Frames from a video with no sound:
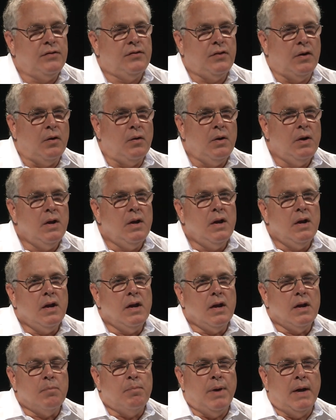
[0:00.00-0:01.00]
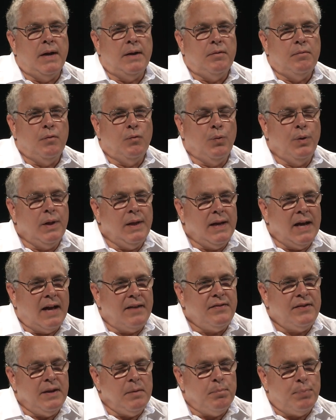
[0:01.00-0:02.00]
So, but really I
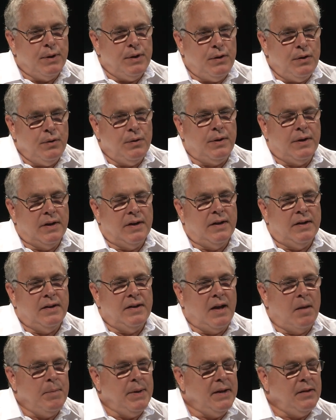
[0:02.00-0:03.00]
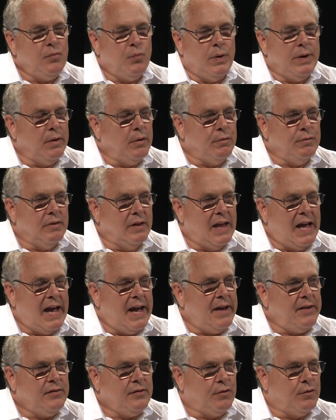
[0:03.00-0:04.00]
see Paducah, I mean, it's one of those
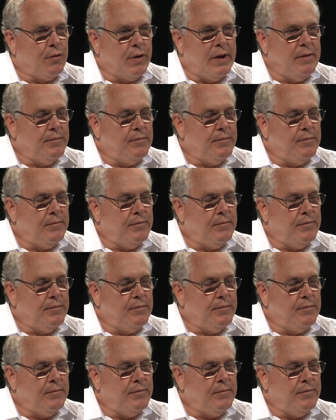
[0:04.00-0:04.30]
last great